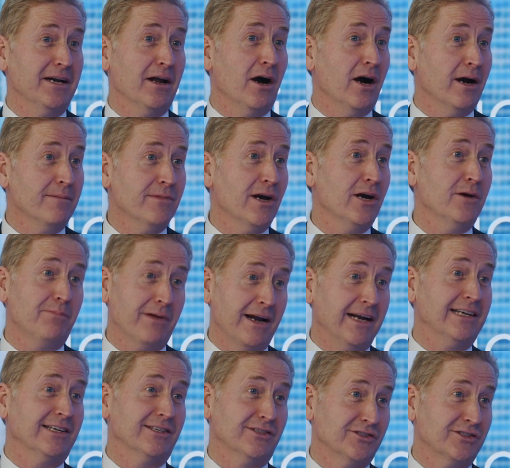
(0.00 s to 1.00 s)
I'm no
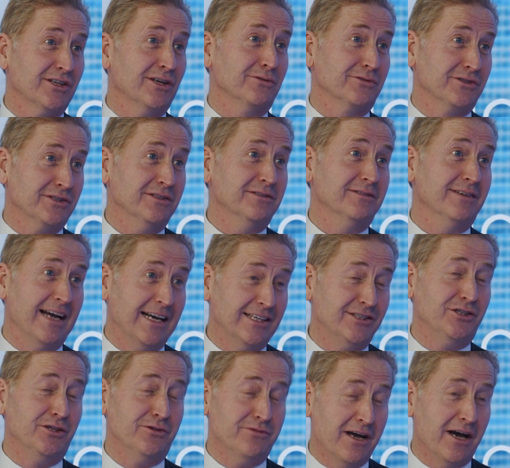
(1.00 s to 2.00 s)
planning consultant,
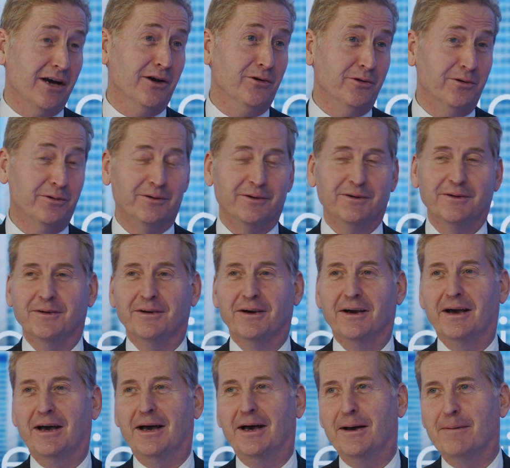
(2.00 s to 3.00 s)
as you know.
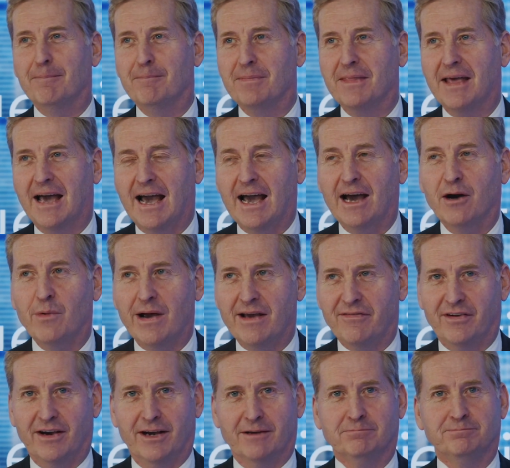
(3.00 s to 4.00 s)

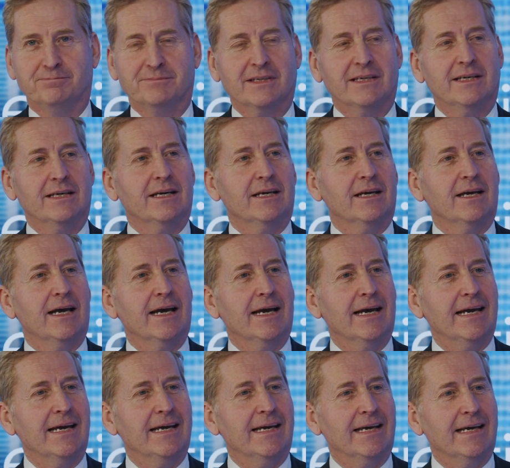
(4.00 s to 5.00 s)
However,
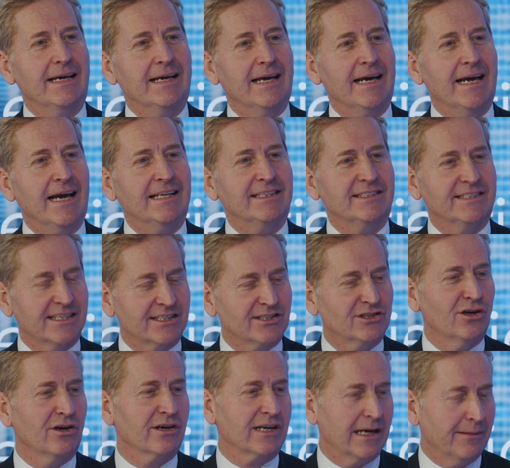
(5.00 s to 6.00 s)
it does
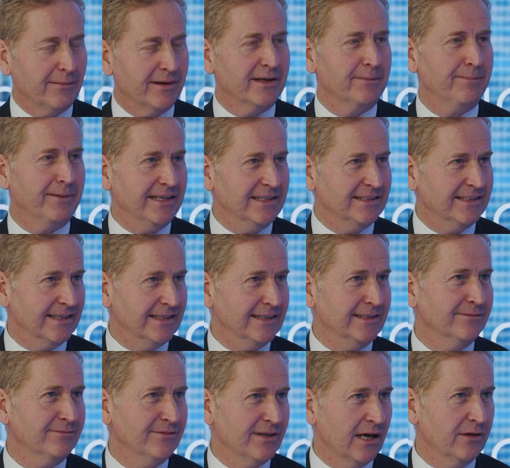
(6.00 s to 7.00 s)
not come under
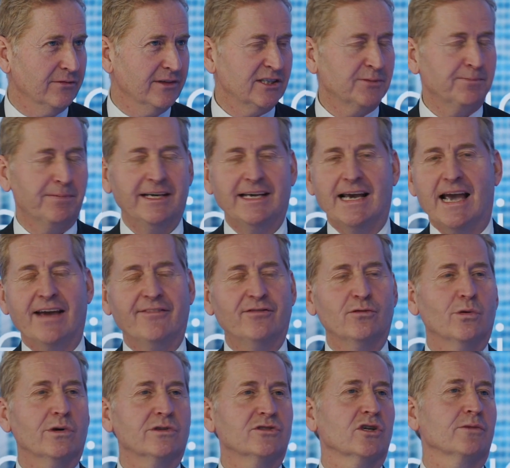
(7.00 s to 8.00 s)
PD. No,
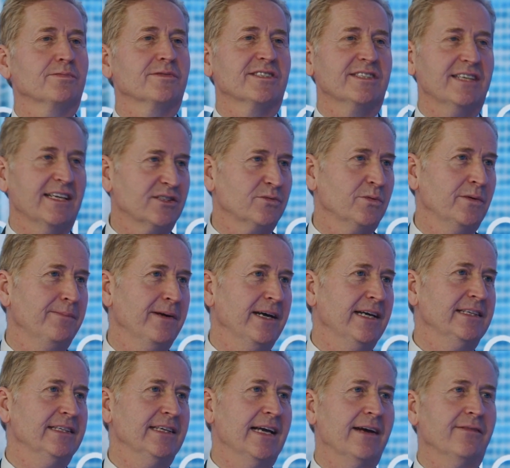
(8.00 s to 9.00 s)
everyone's obsessed with
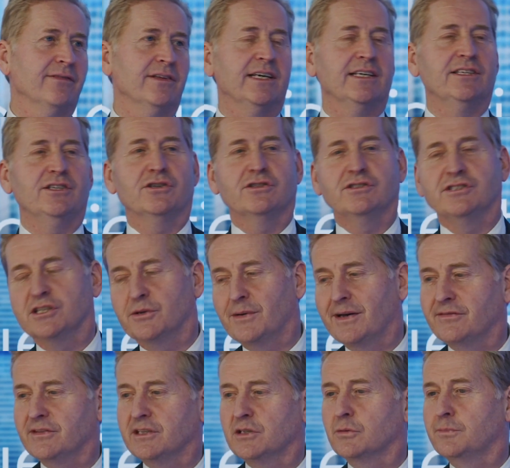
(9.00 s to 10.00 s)
PD. Everything you can do,
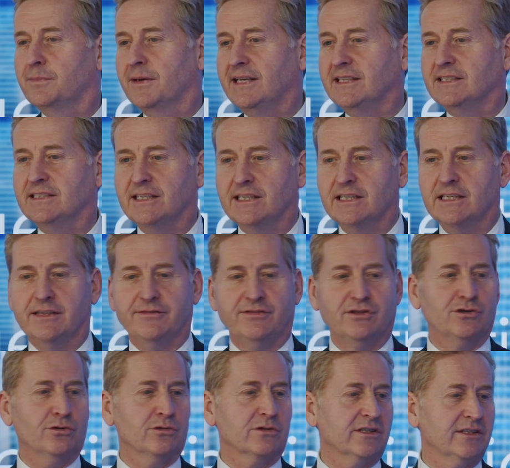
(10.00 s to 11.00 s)
everything with PD. And if you
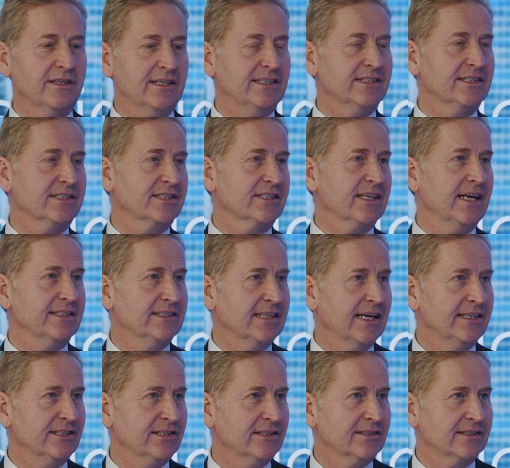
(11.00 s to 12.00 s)
talk to these estate
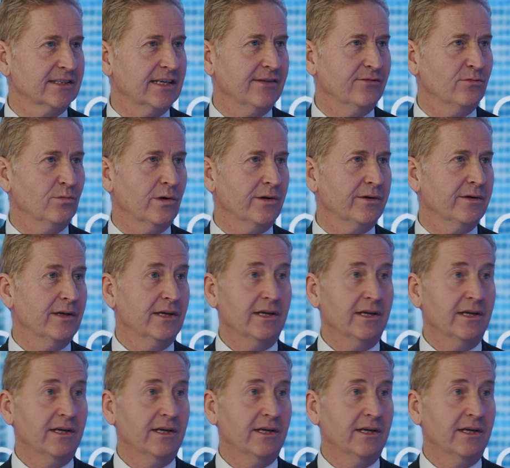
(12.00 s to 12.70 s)
agents and everyone